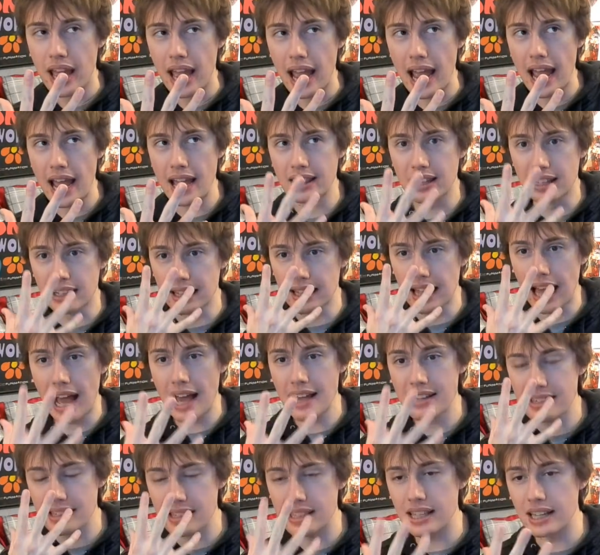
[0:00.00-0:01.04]
And the
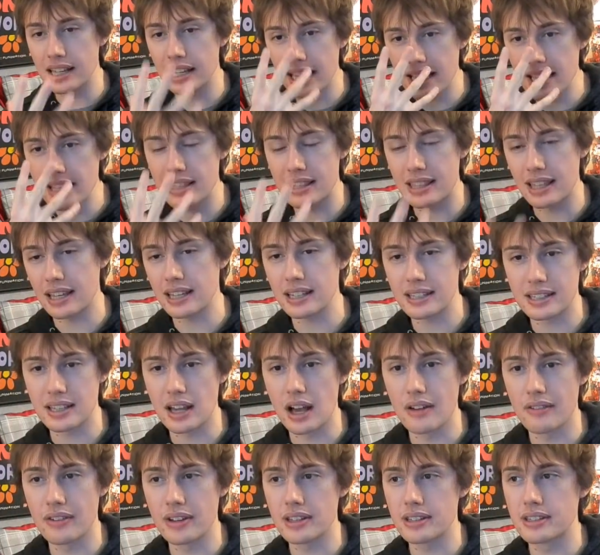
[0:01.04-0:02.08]
last thing he thinks
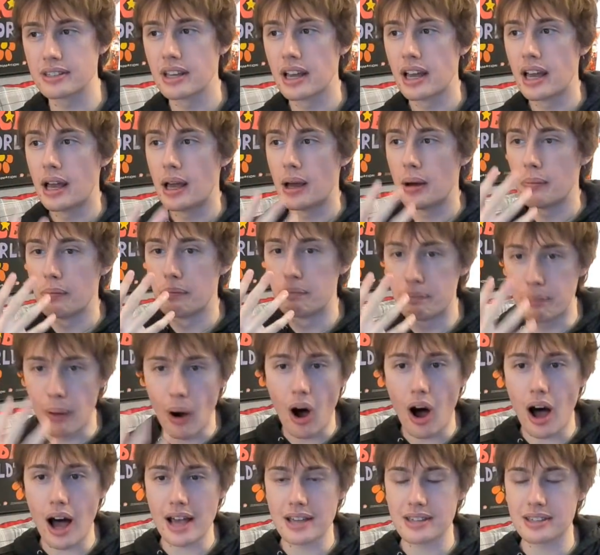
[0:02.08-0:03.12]
of is,
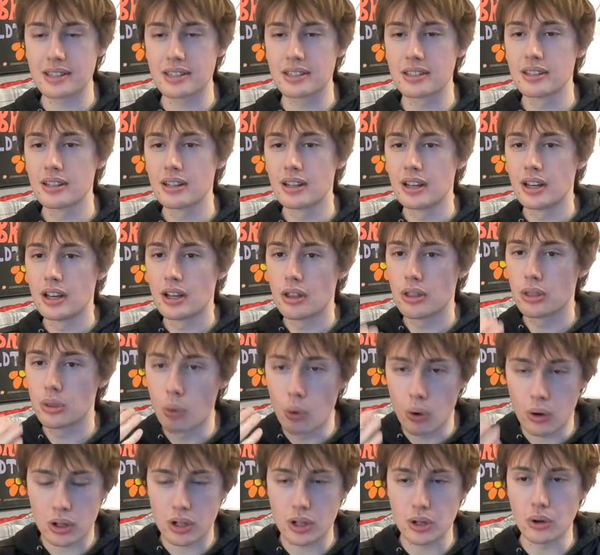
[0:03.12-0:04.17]
boss,
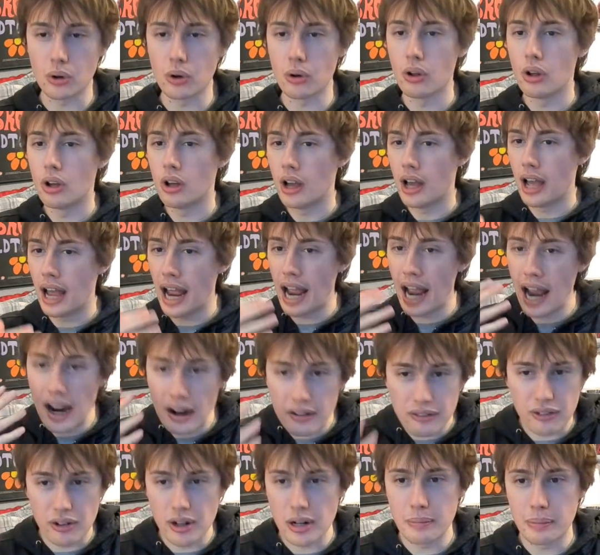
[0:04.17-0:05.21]
Thorkell,
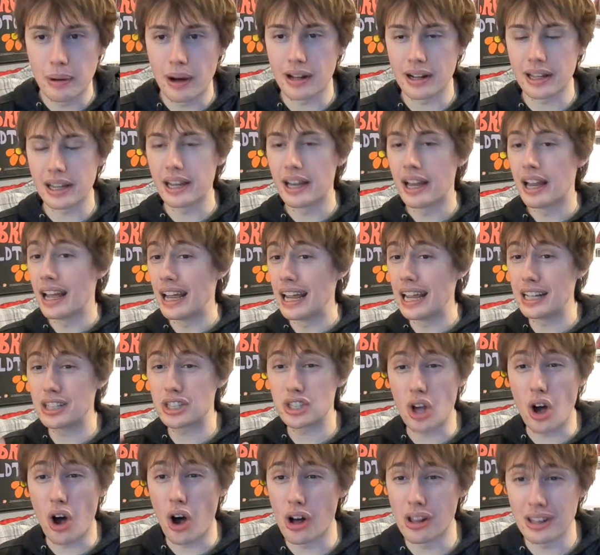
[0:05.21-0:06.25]
everybody, it's
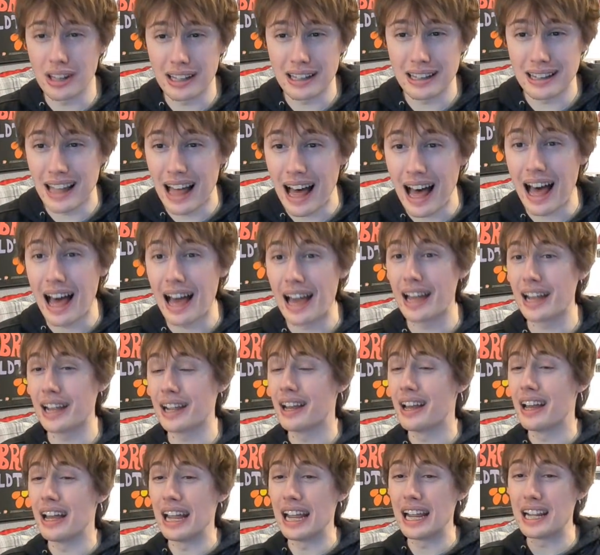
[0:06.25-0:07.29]
all a lie.
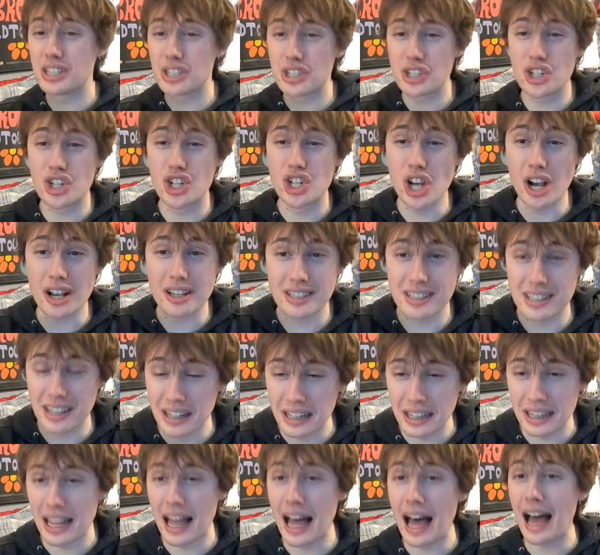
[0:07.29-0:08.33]
It's just a
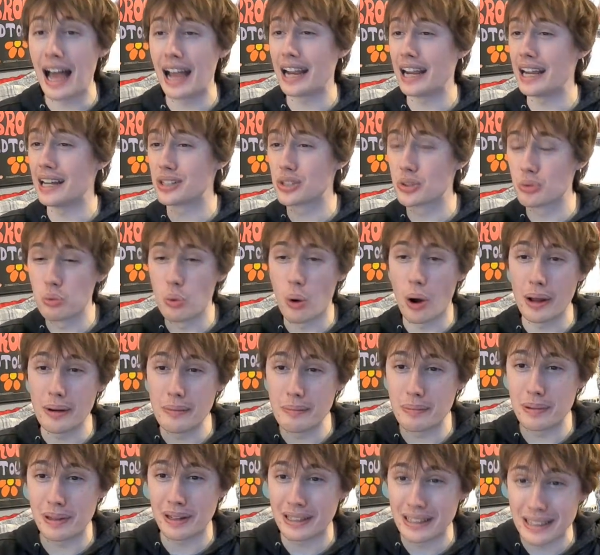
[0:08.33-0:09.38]
lie. It's one
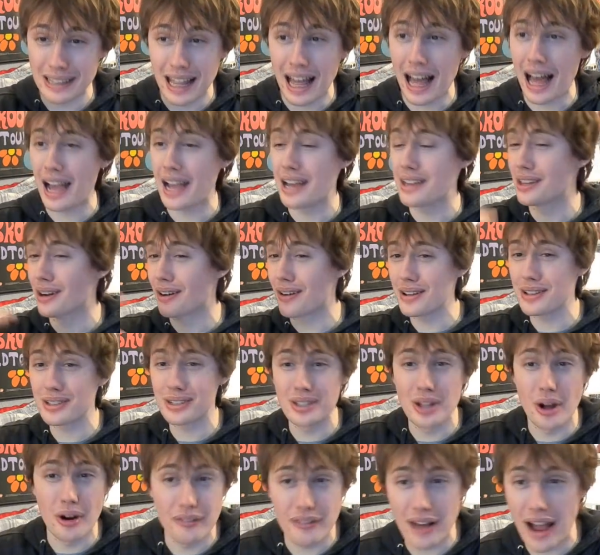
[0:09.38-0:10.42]
big lie. There is
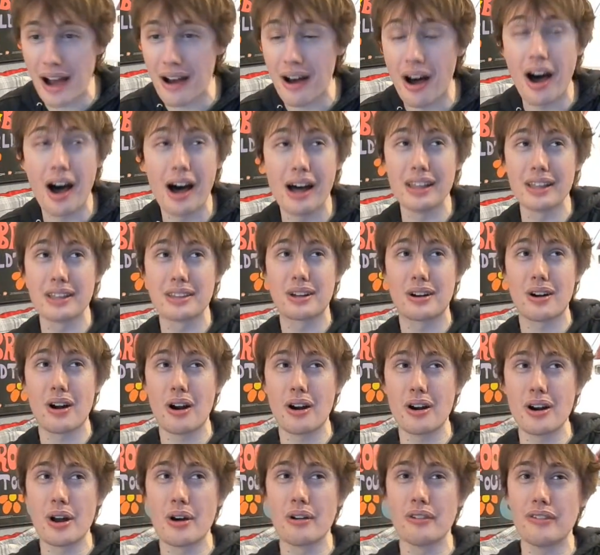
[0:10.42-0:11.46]
no Valhalla. There
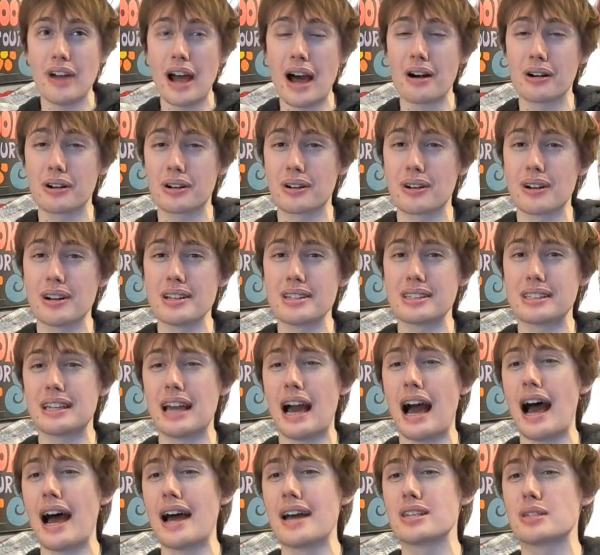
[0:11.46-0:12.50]
are no Valkyries.
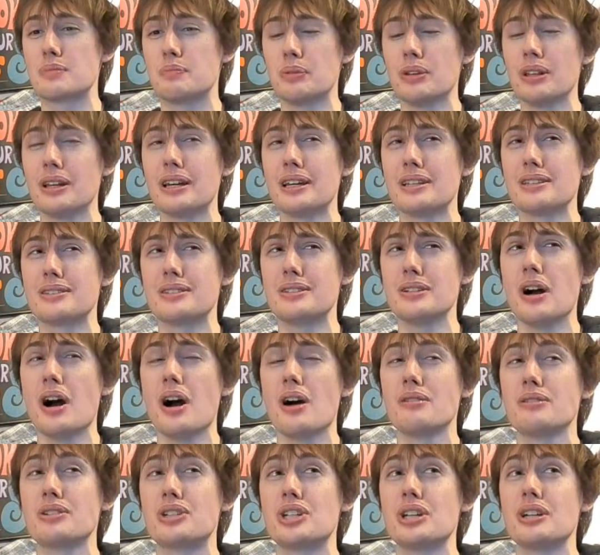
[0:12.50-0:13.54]
Guys, please
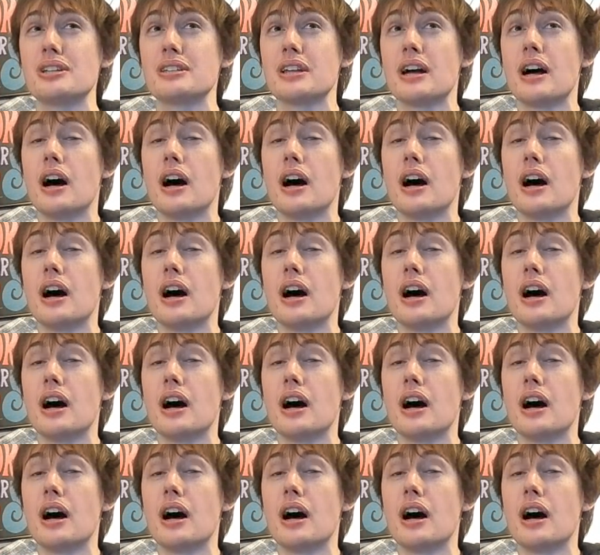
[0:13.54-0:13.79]
don't just...